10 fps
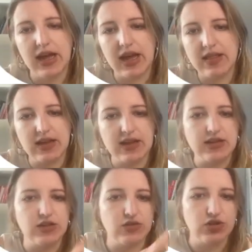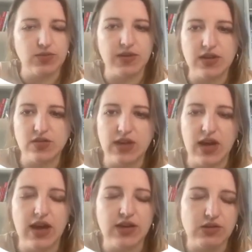and then YouTube videos
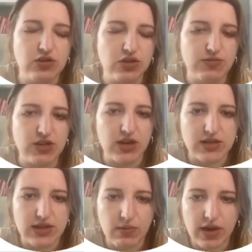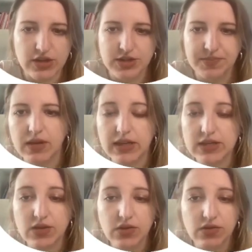and YouTube channels I watch. Let's go to